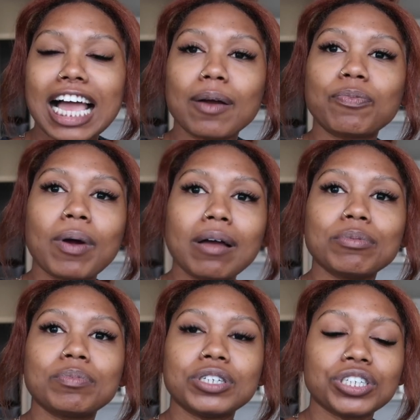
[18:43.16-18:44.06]
I
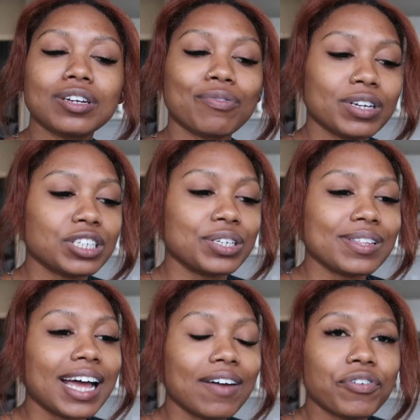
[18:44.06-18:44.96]
probably should have went to do
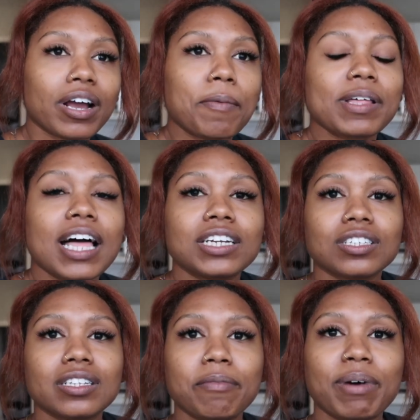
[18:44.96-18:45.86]
that after I got my
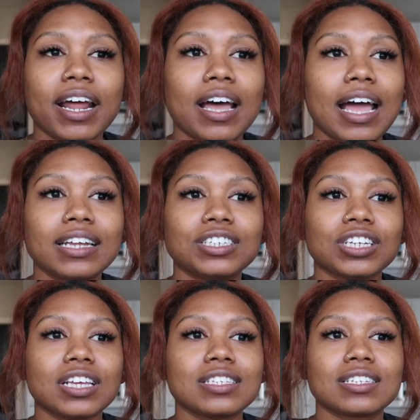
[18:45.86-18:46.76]
lashes done, but I
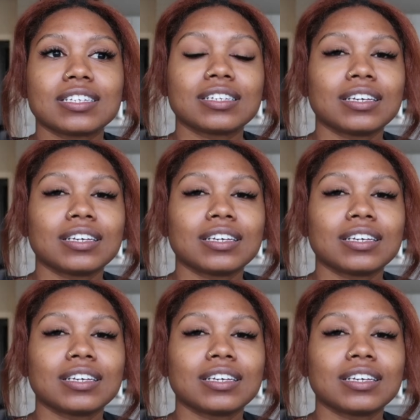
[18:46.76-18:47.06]
just...